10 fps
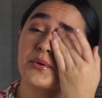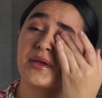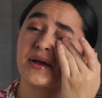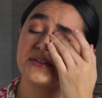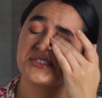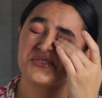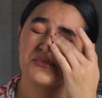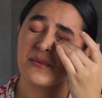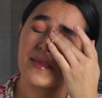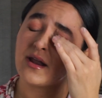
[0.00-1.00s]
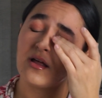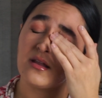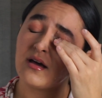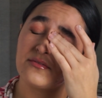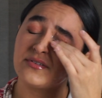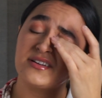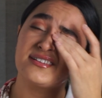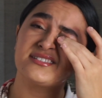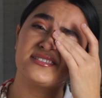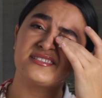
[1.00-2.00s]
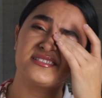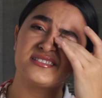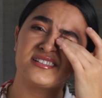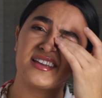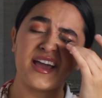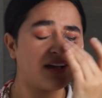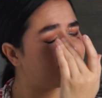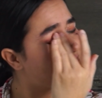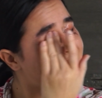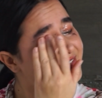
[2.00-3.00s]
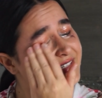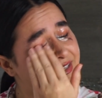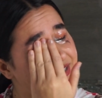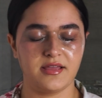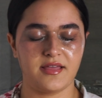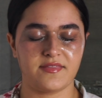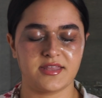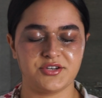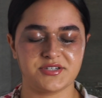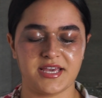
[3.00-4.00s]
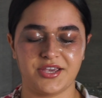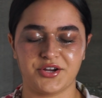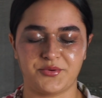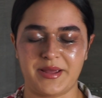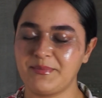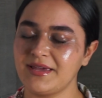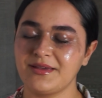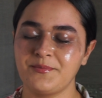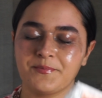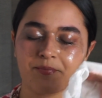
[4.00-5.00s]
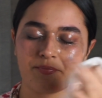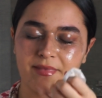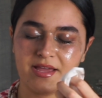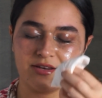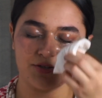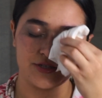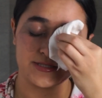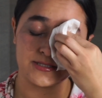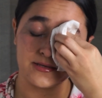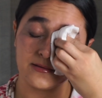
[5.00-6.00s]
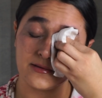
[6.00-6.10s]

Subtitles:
Yeah, just rub that all off. Yeah. Then you take your wipey and you just